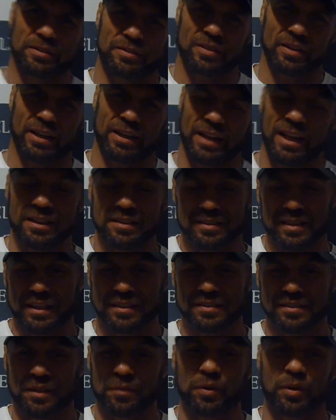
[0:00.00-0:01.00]
So
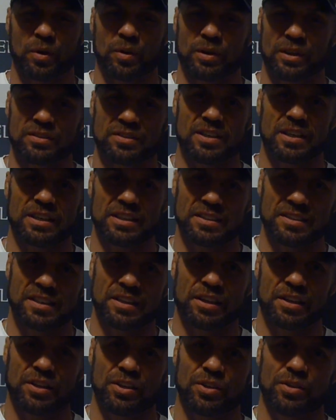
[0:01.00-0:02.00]
that's difficult. It's not easy
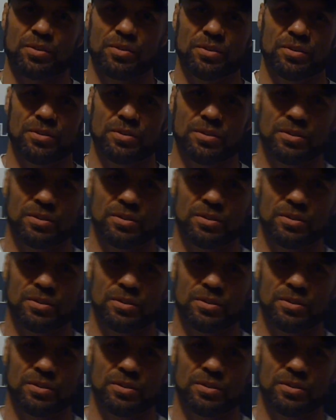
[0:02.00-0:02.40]
to do.